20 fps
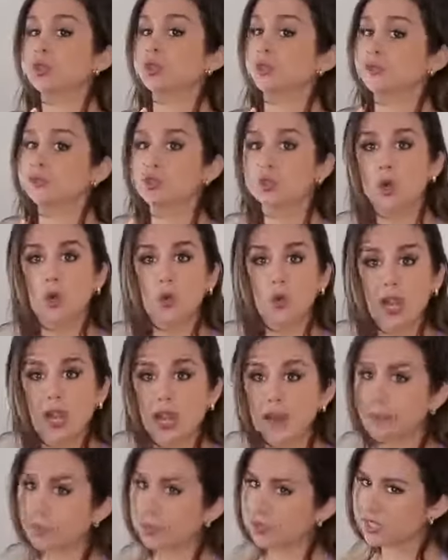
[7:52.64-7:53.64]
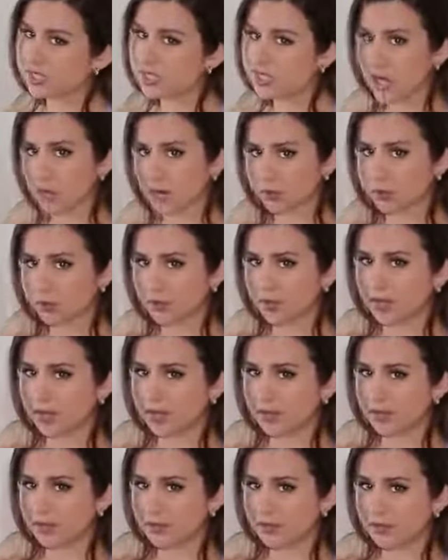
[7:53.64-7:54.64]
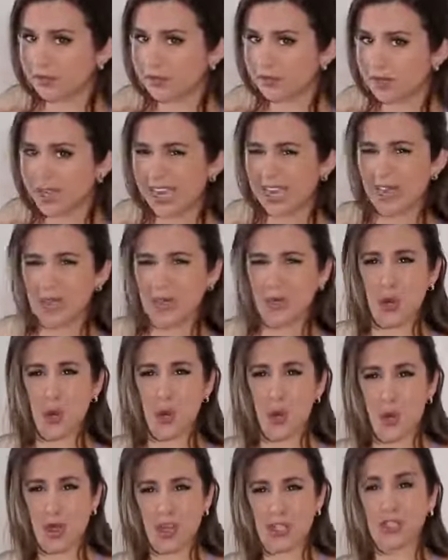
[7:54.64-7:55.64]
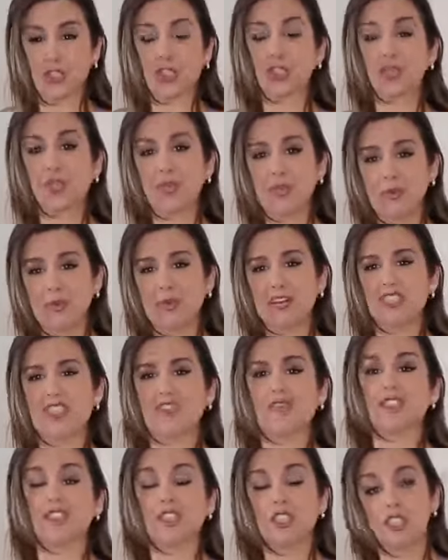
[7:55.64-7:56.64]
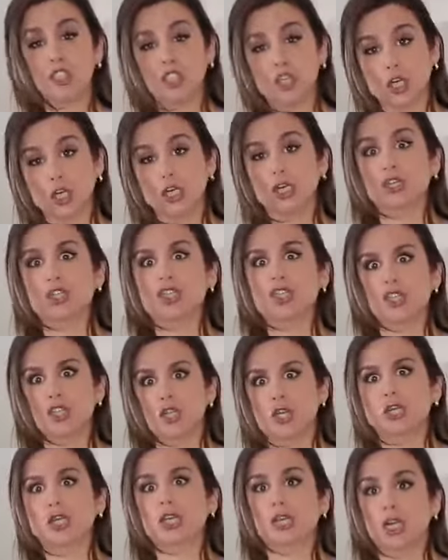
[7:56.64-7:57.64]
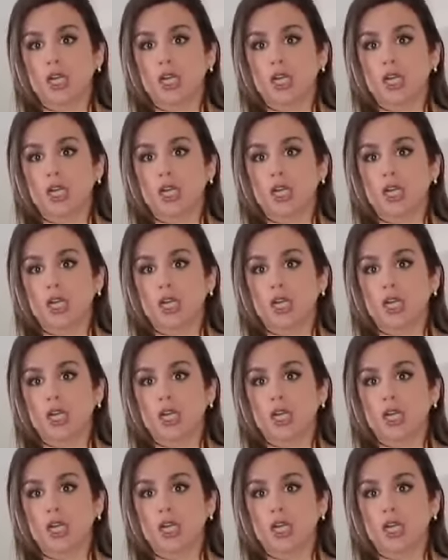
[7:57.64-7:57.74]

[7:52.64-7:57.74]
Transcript: So if you don't like print on print, you don't want too much of this dark, stark